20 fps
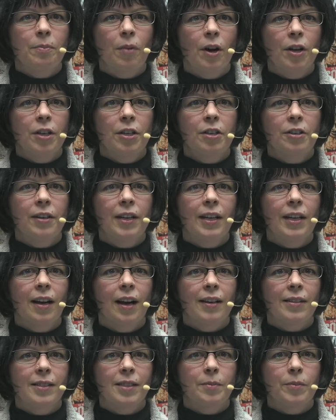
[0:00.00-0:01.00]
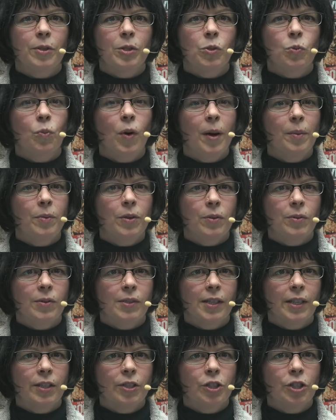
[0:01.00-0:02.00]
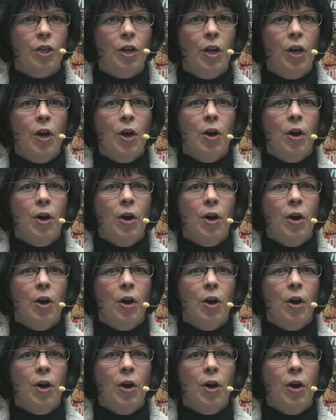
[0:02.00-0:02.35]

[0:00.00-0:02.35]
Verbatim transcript: monitoring customers' web usage.